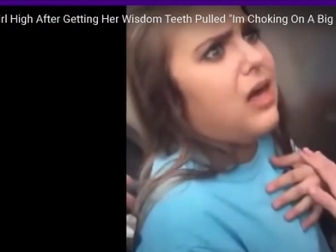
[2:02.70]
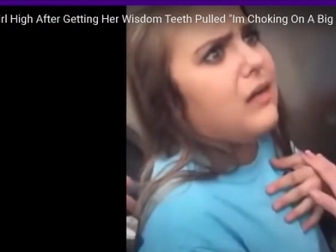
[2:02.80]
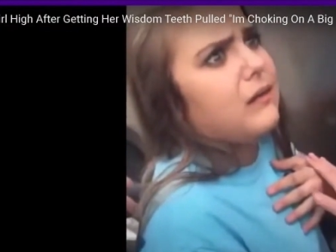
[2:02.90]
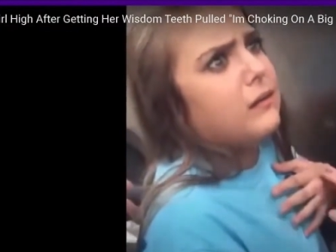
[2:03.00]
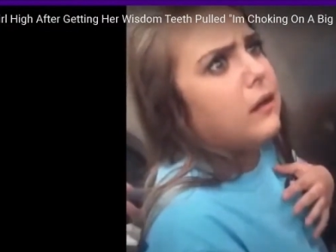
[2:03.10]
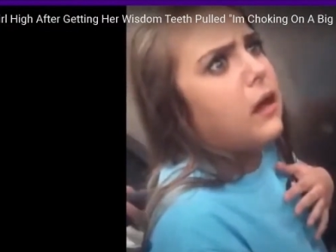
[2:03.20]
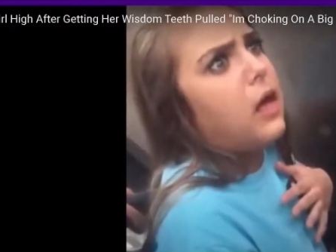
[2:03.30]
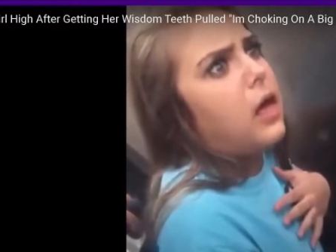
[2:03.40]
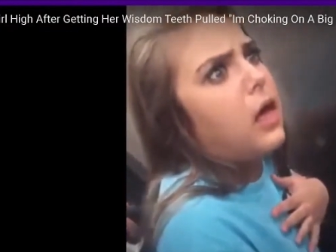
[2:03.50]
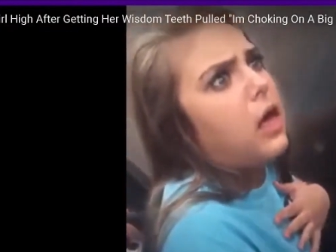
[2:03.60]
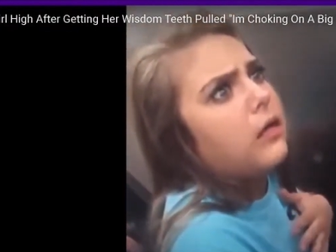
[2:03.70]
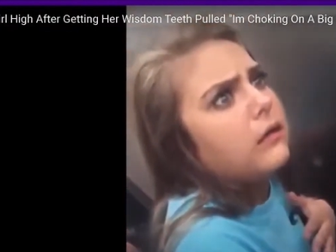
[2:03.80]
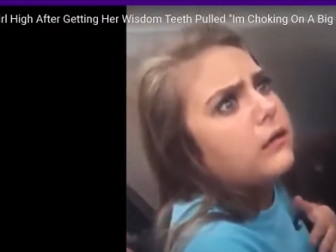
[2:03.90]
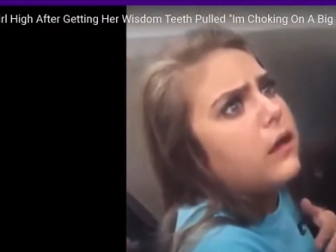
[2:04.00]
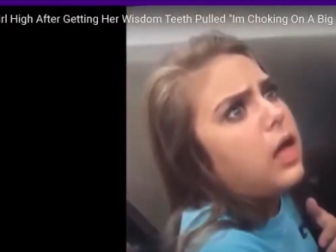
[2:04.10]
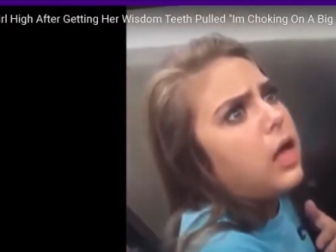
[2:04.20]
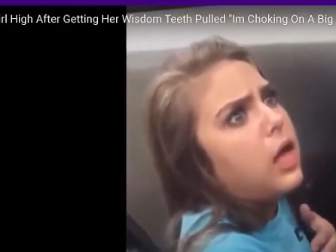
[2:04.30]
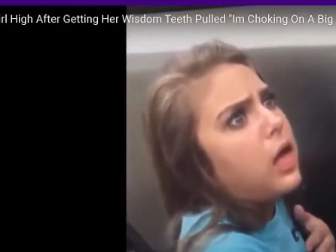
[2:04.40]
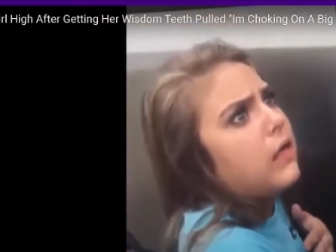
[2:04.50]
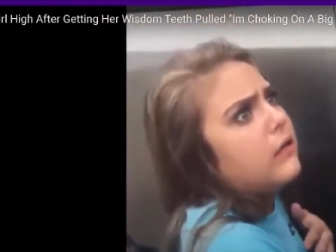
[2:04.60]
choking. No,
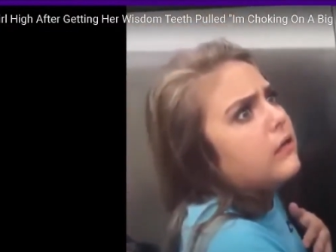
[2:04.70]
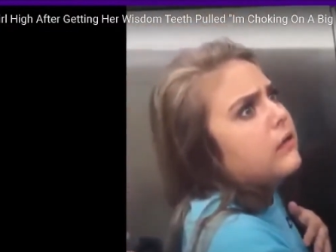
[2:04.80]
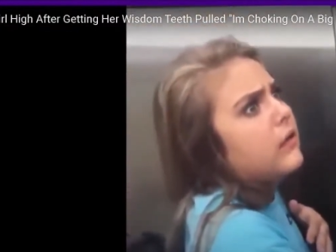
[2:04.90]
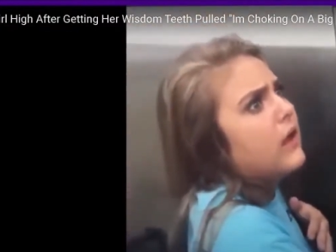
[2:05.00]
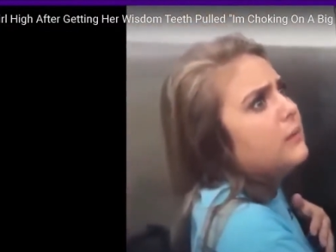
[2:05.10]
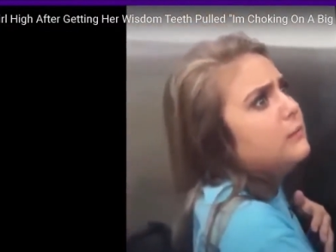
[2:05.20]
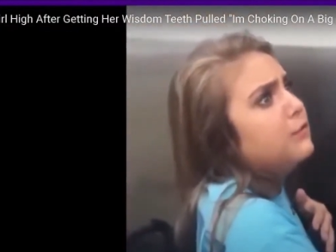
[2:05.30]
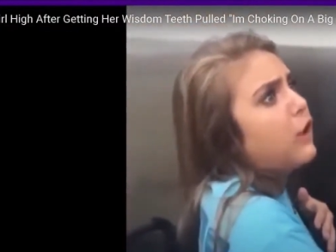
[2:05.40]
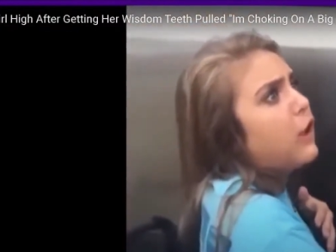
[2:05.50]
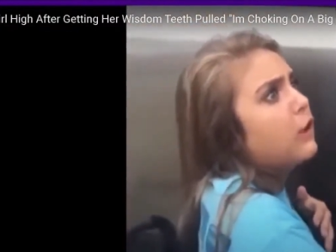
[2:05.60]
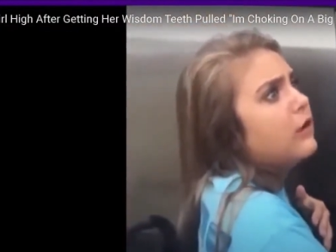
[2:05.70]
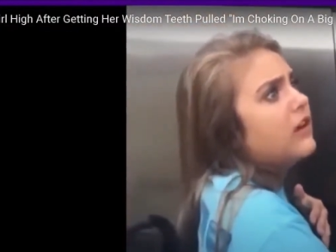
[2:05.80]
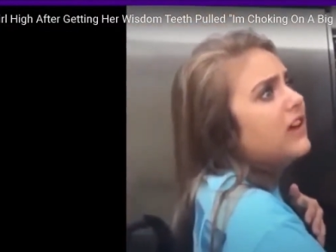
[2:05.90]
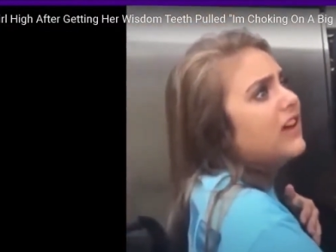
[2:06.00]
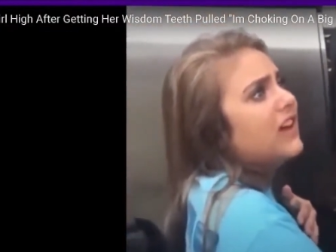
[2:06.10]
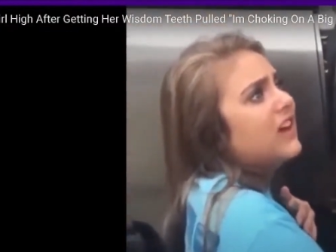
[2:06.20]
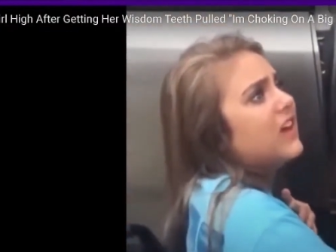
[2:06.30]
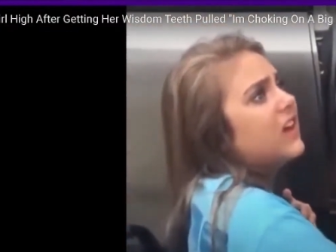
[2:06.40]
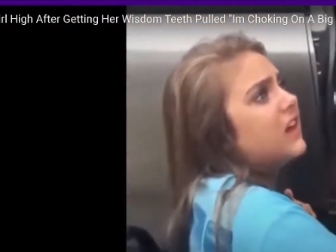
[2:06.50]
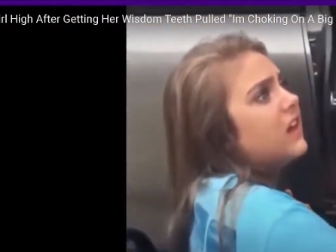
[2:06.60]
listen. Listen to me.
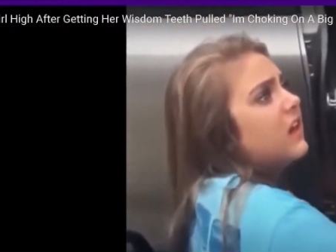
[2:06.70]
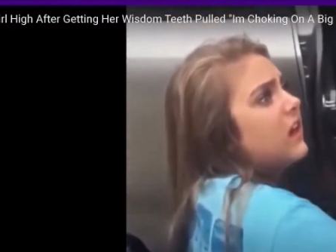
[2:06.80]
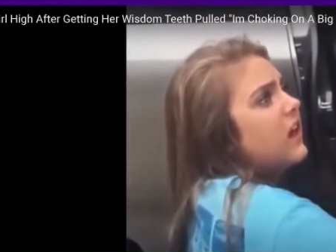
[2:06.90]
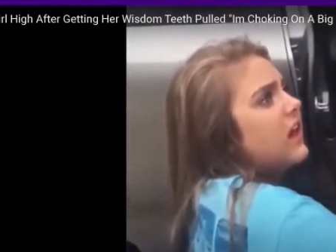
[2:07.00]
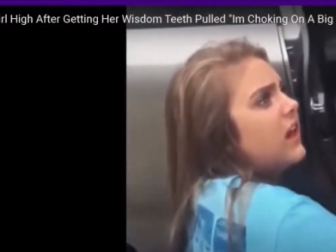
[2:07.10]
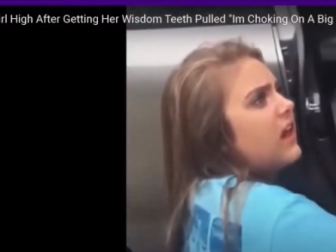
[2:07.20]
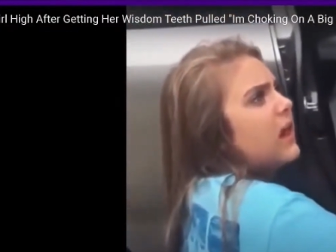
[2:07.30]
No, come on.